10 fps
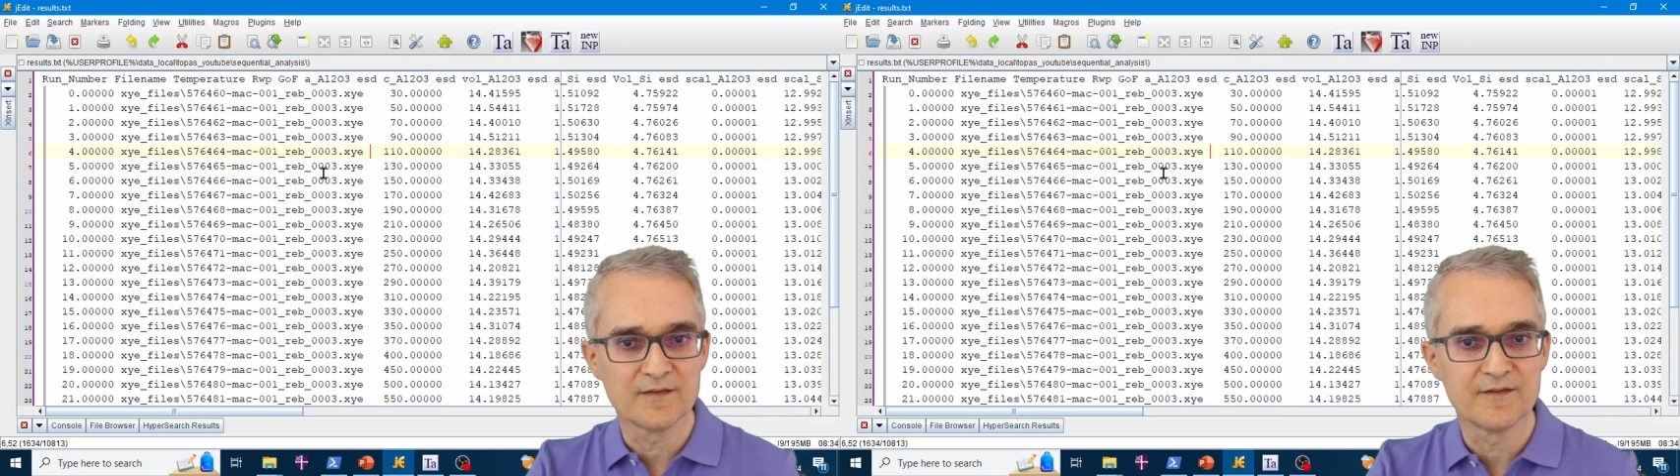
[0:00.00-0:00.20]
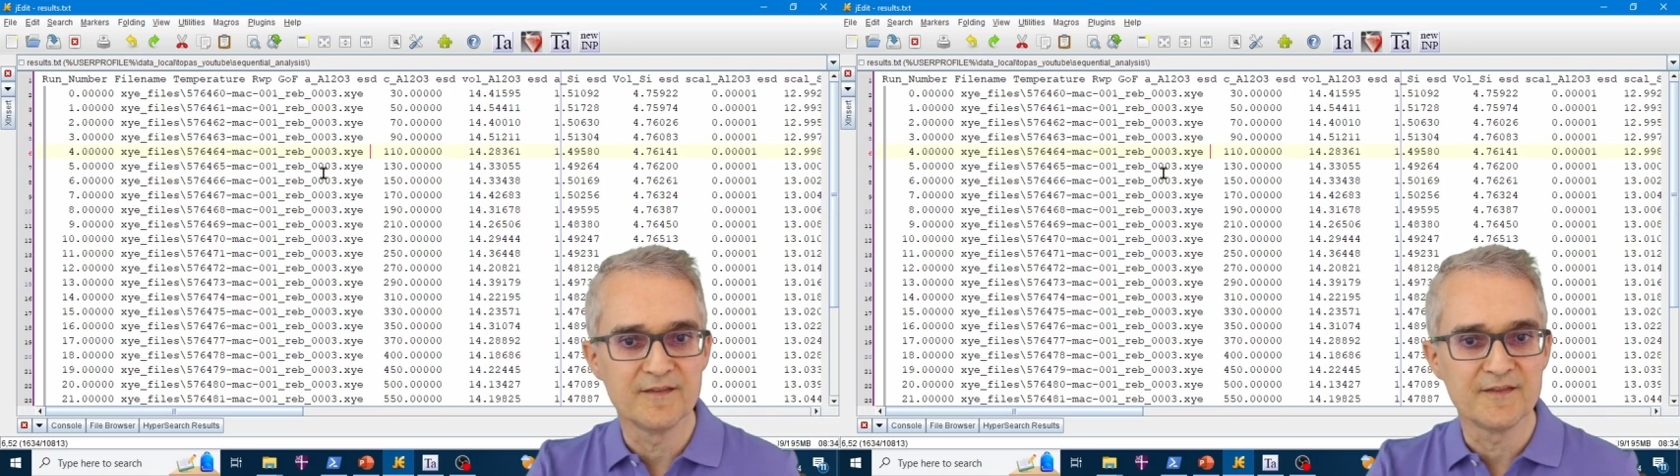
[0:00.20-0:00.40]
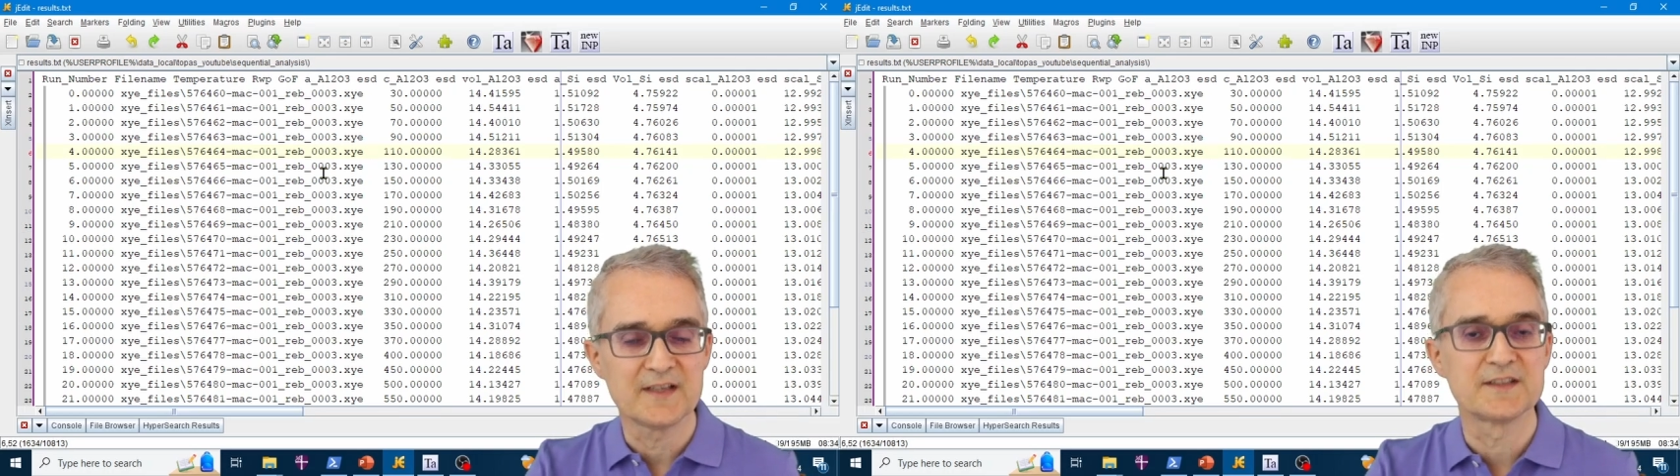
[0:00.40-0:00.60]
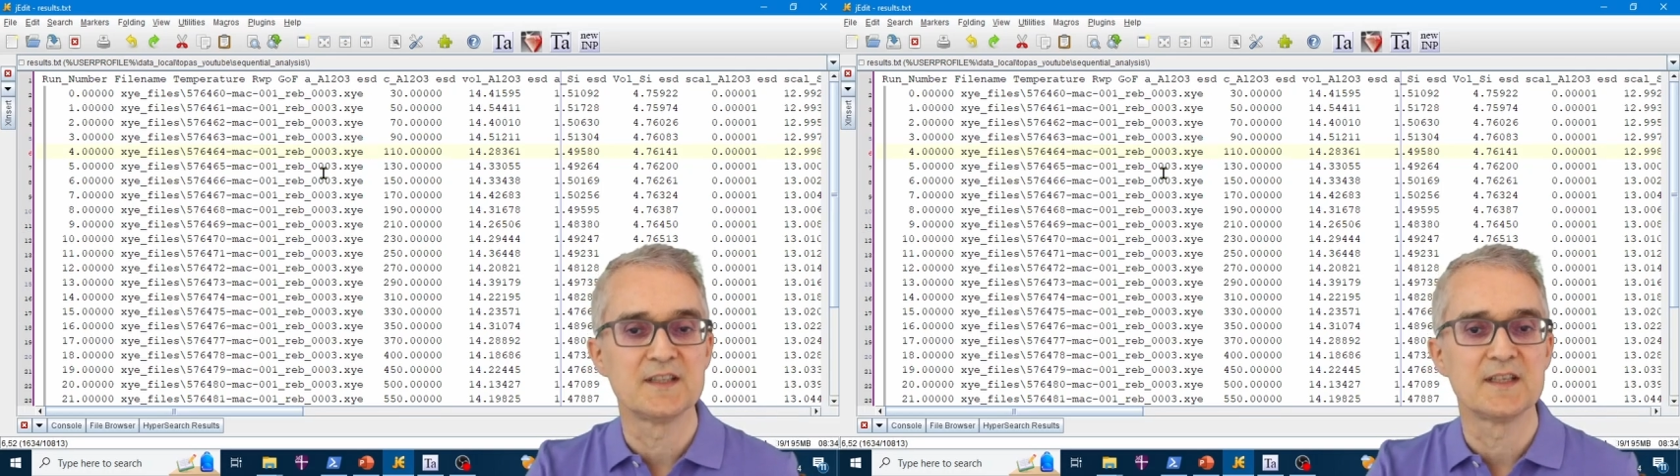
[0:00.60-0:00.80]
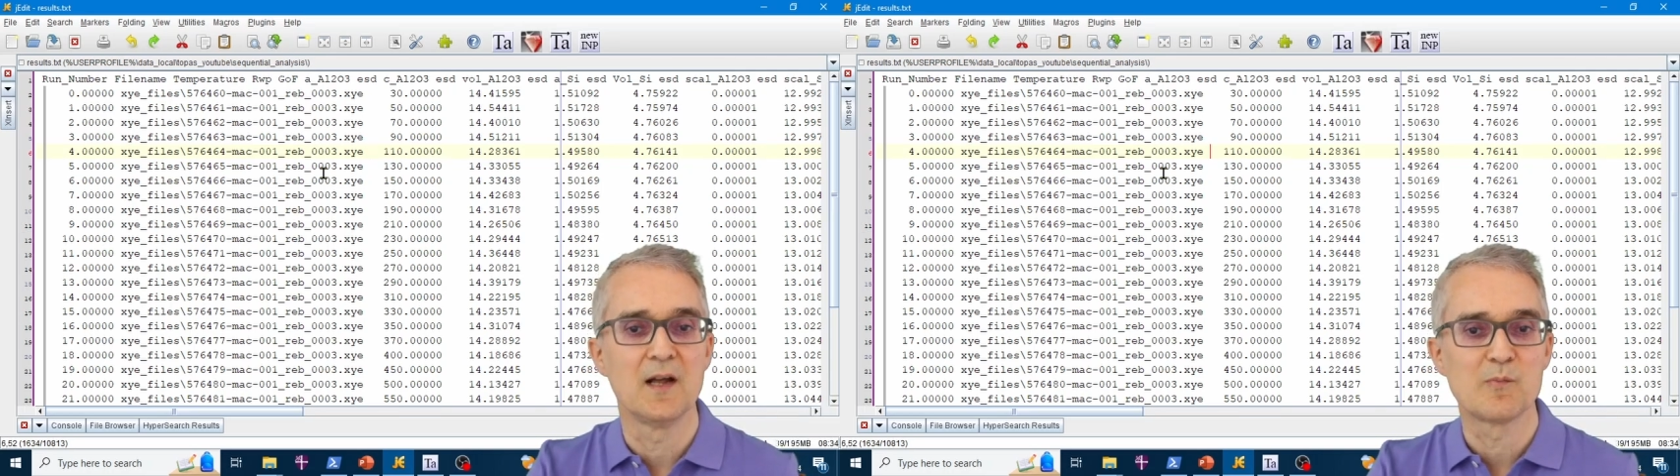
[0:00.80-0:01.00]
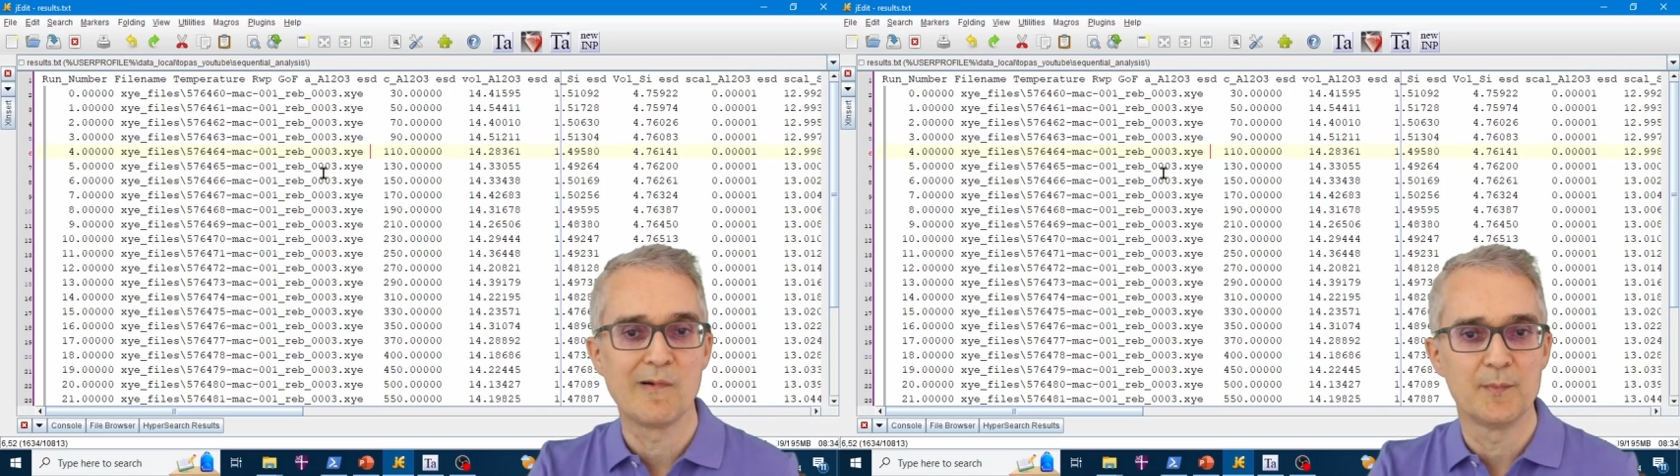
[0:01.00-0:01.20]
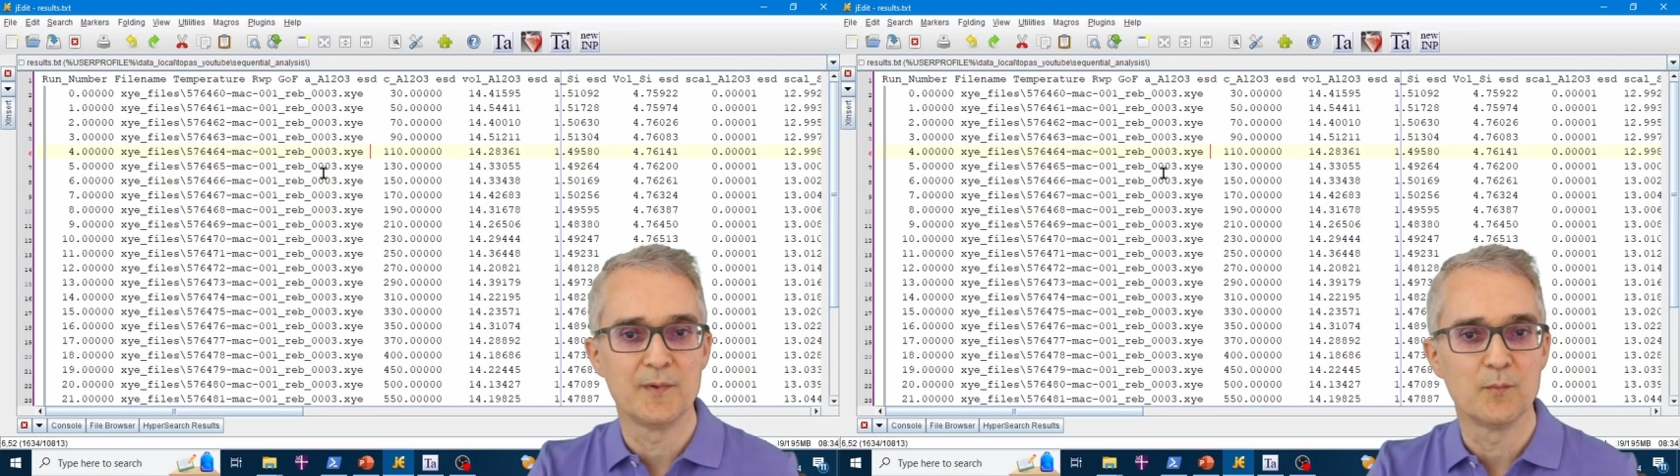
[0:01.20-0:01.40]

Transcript: fixing that problem,